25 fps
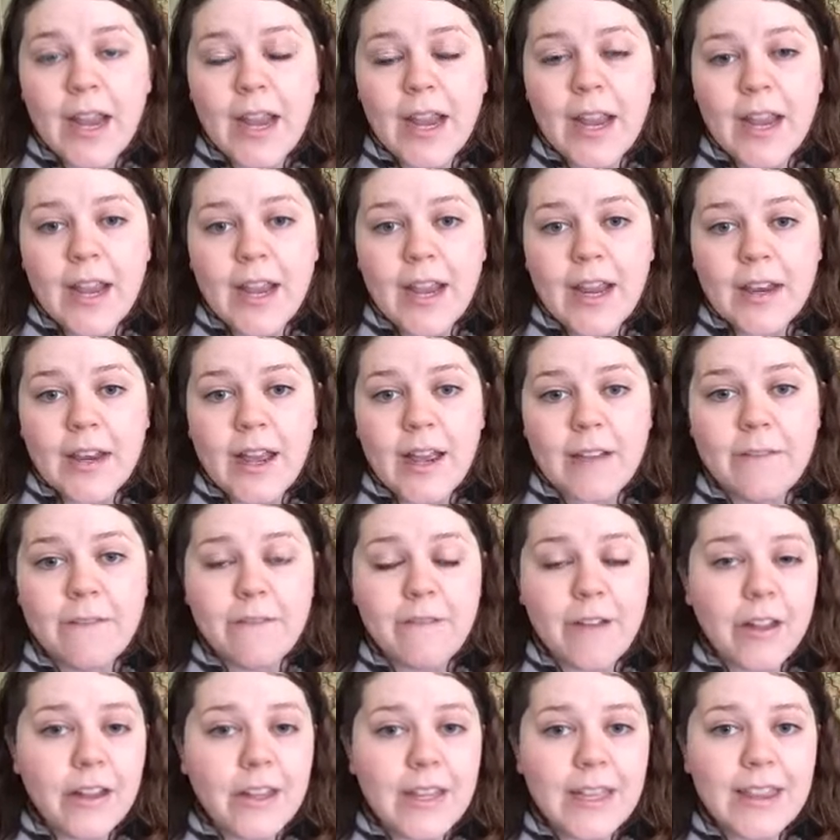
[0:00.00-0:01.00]
And I
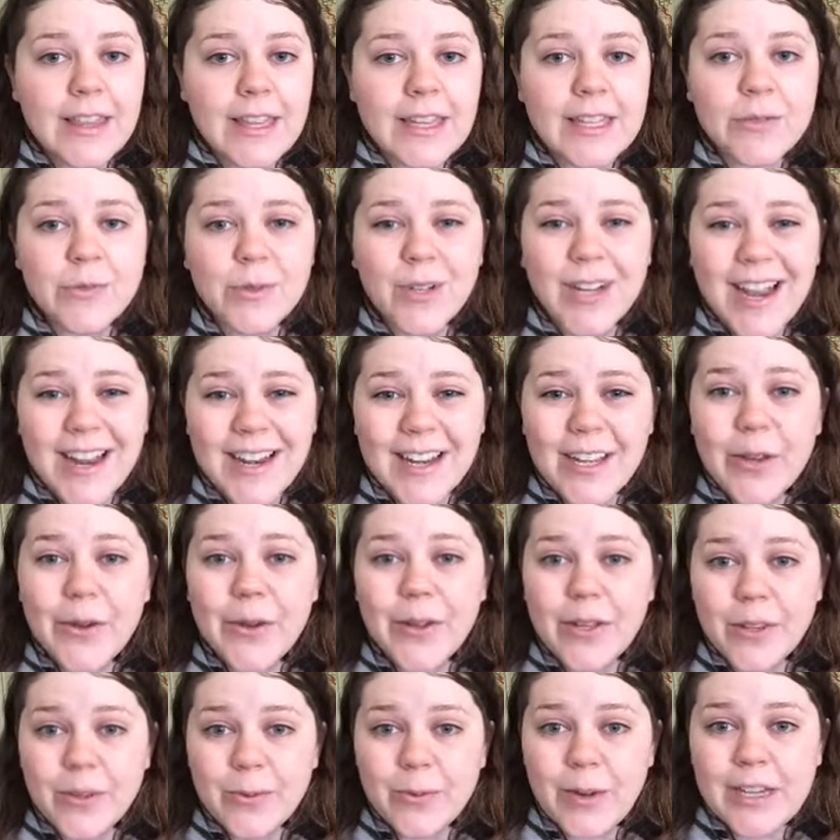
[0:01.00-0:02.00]
felt like things were kind of
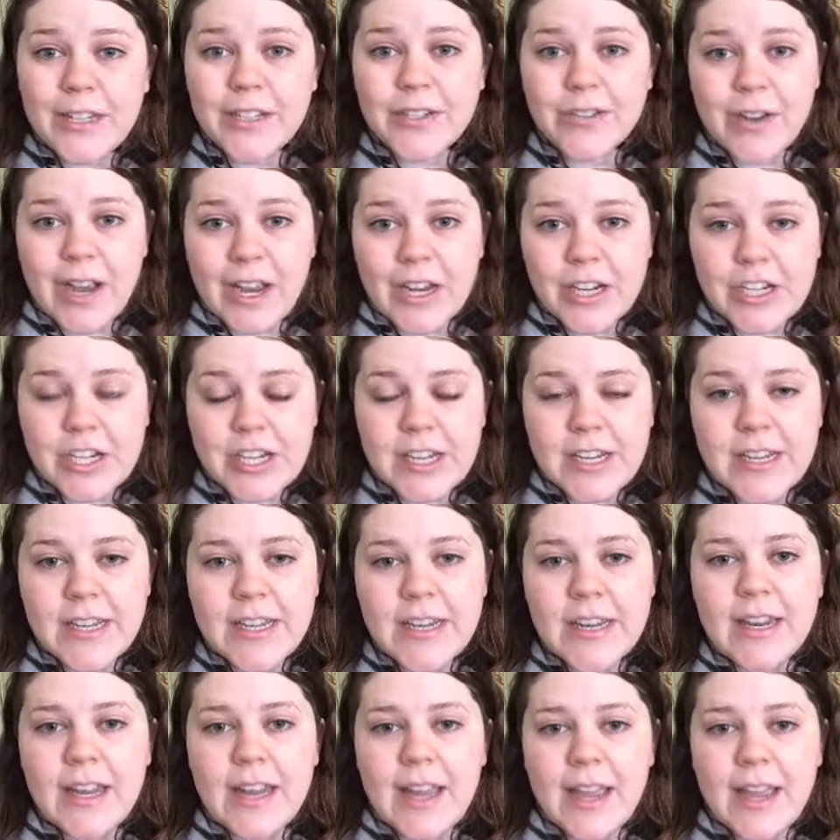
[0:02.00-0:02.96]
going in the right direction.